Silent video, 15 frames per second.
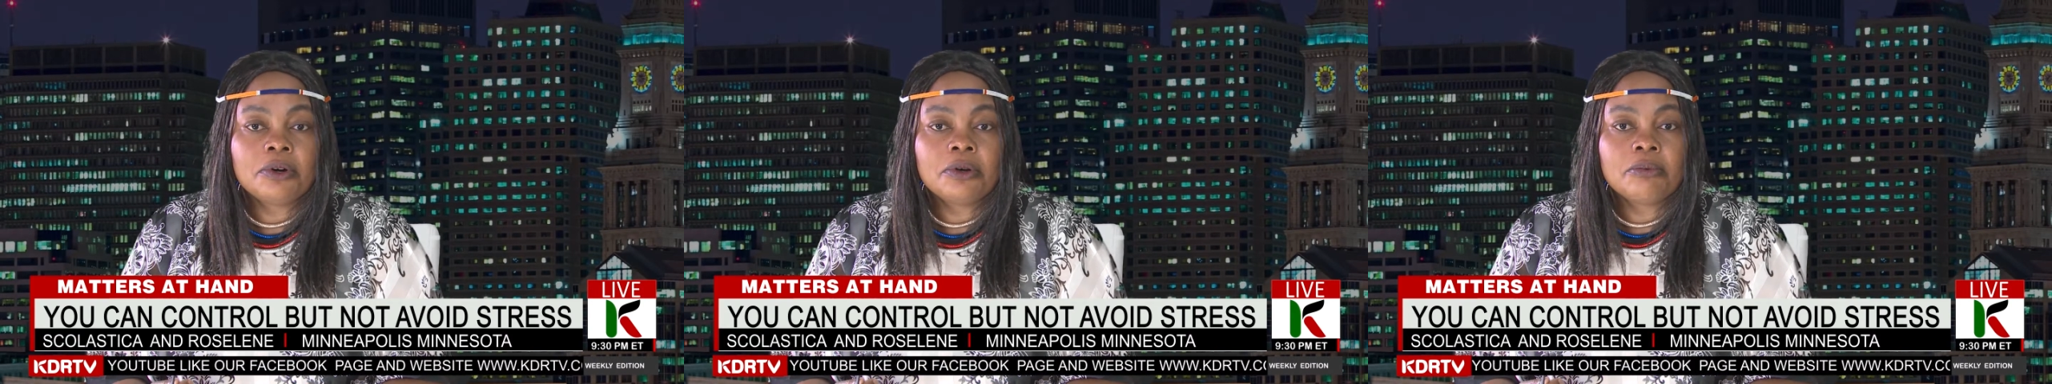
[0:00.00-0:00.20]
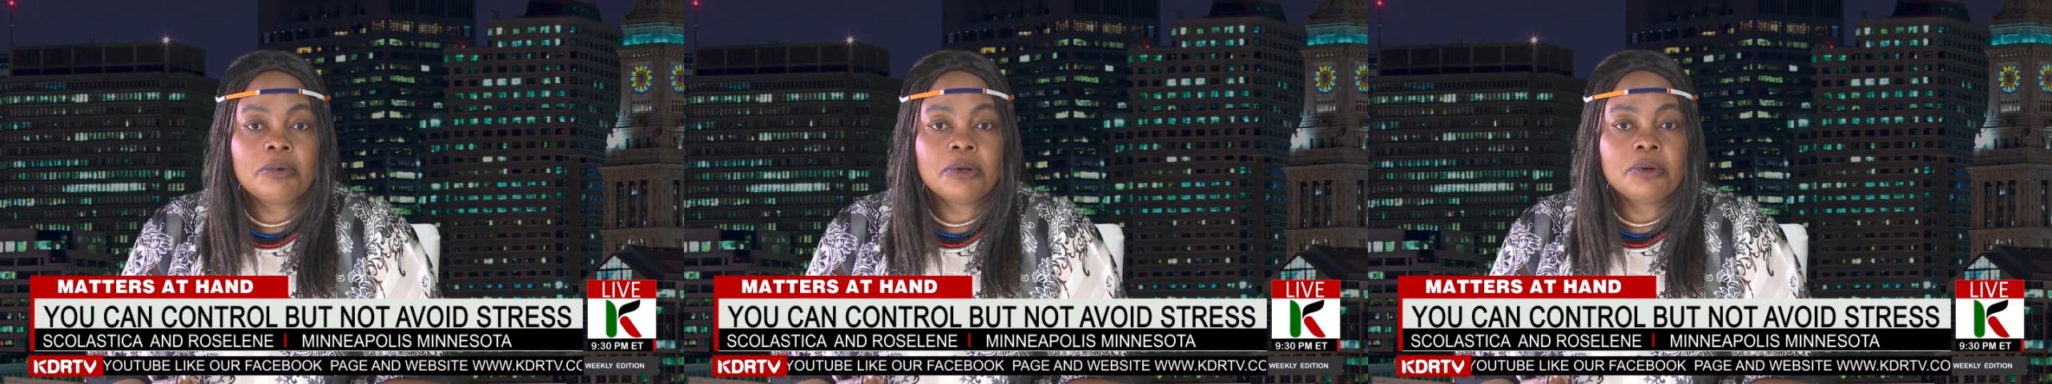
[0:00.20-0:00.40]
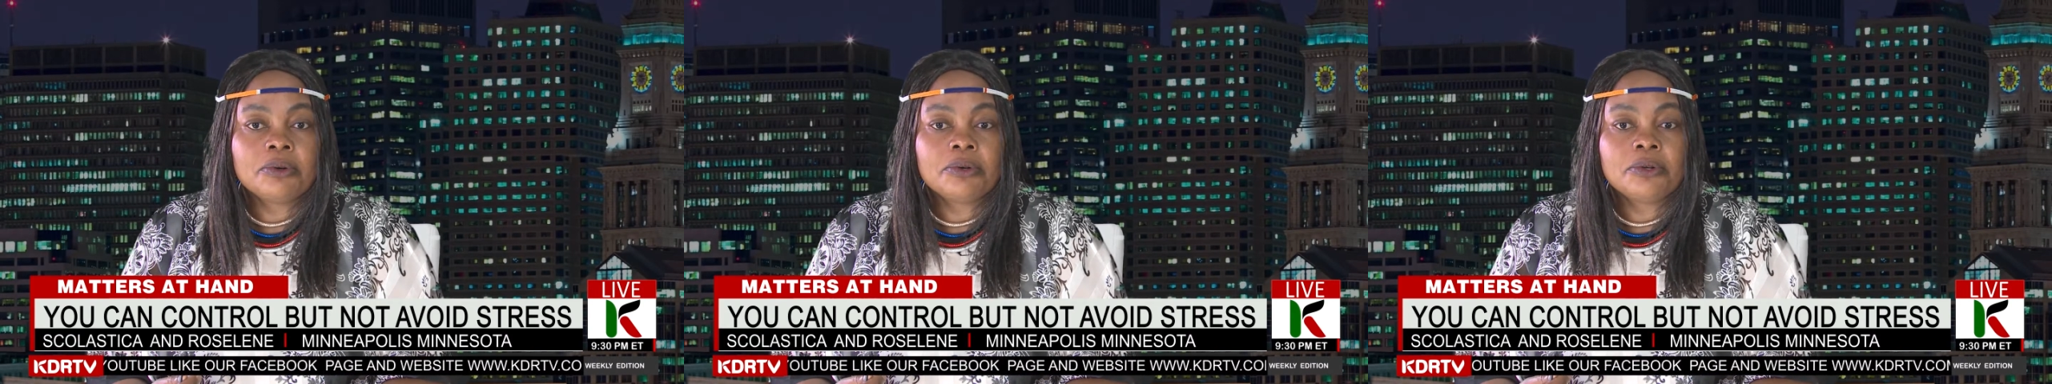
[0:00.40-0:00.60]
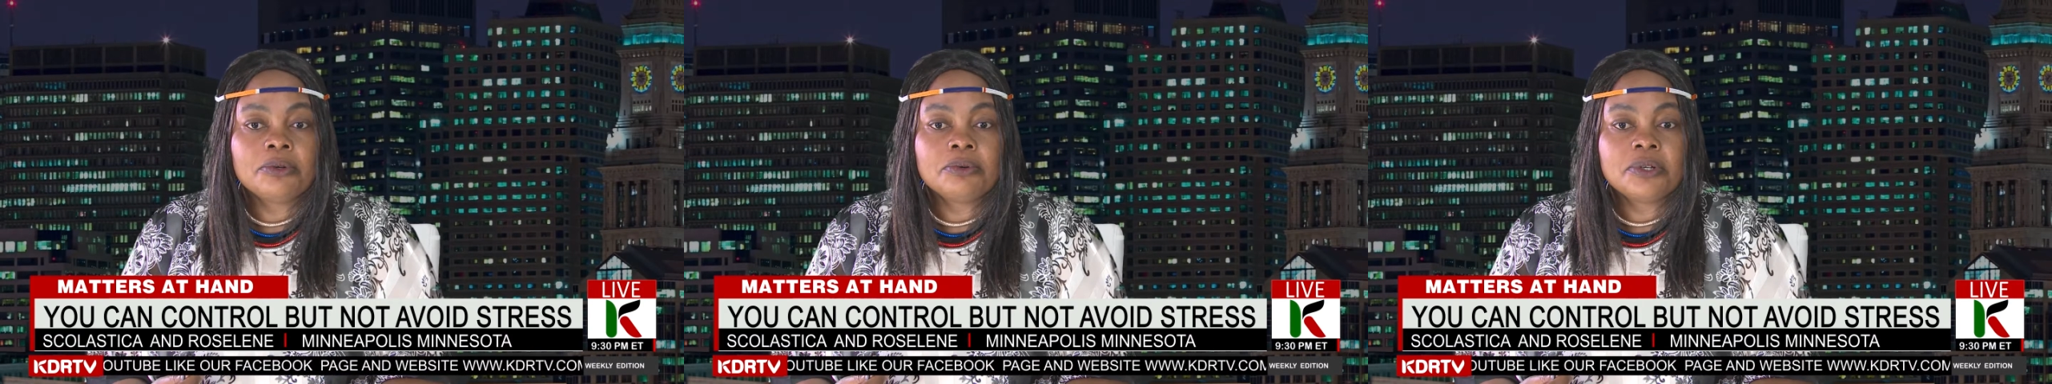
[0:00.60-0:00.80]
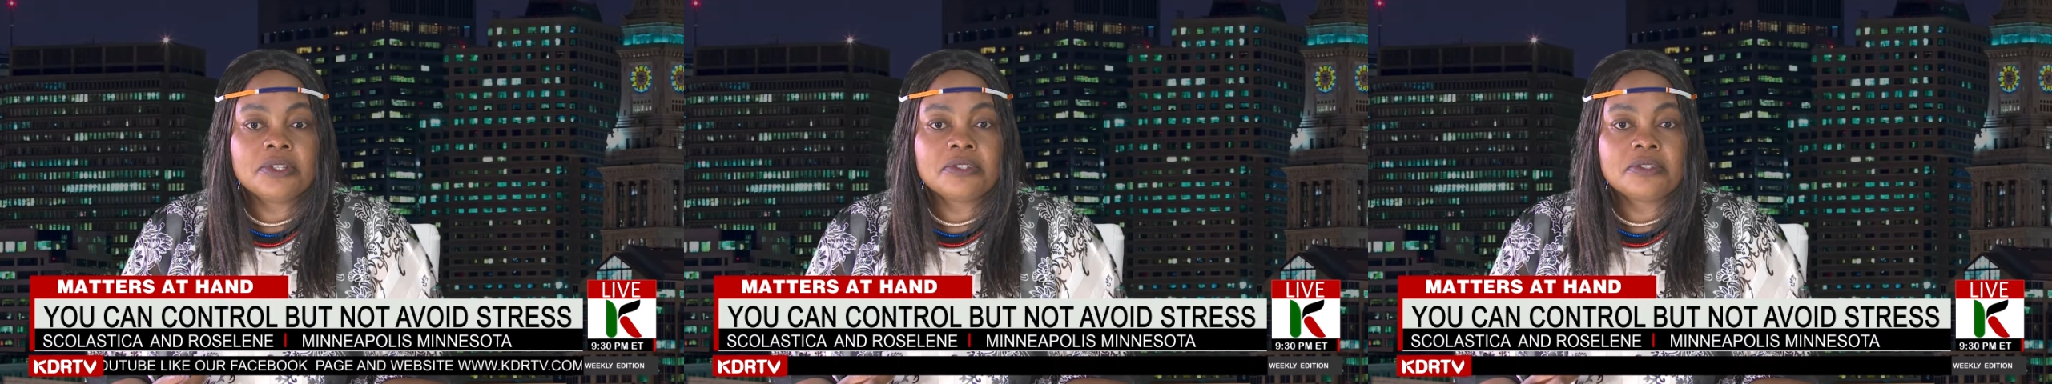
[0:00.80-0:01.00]
we could do
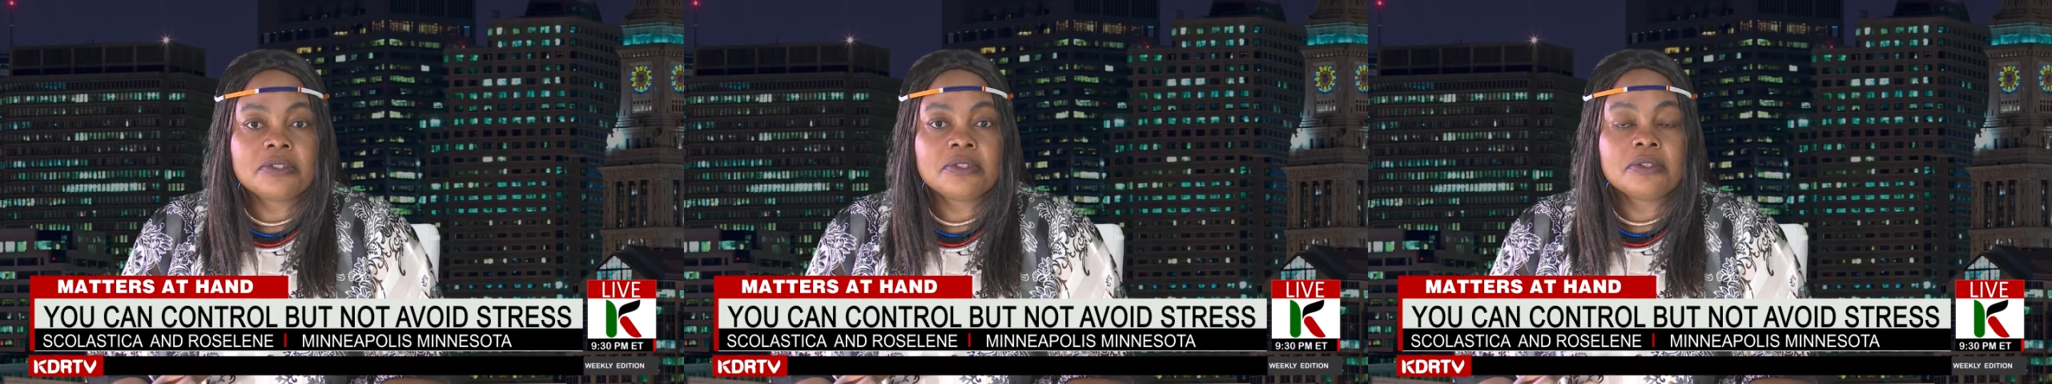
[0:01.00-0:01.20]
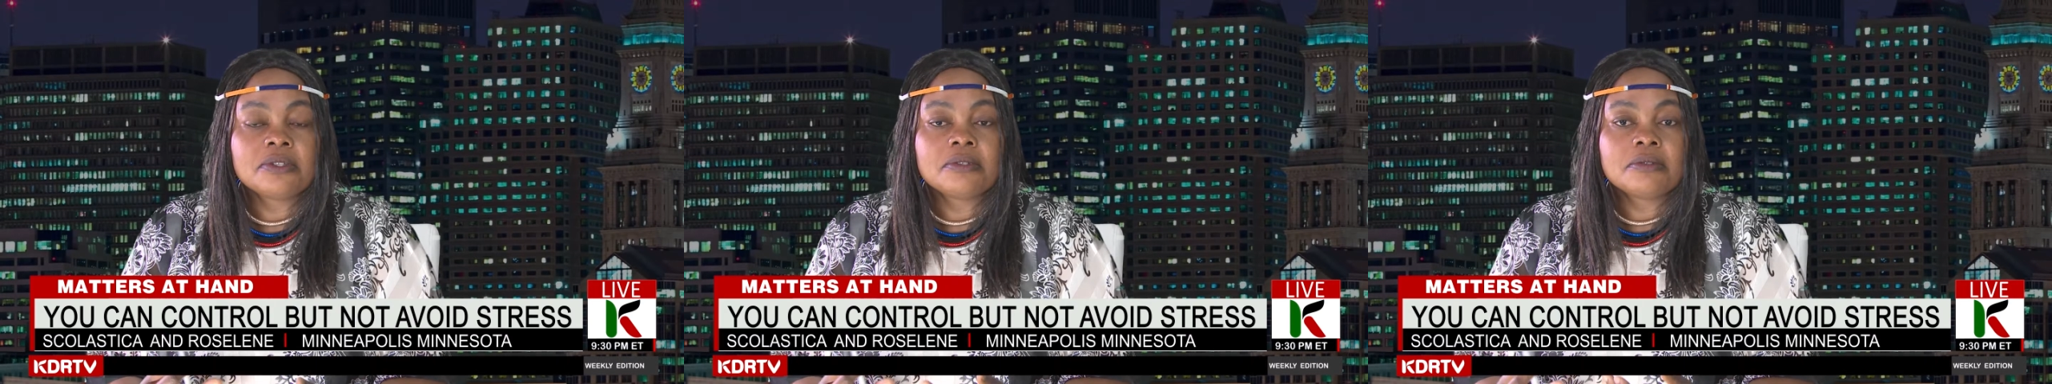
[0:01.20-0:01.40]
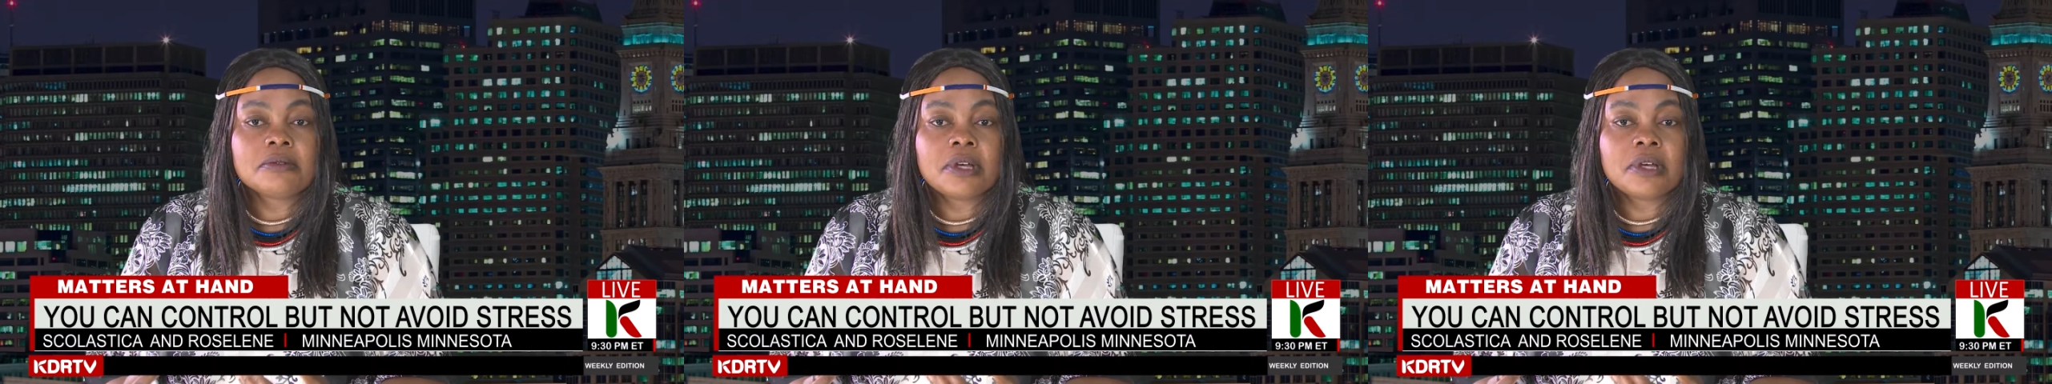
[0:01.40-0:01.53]
is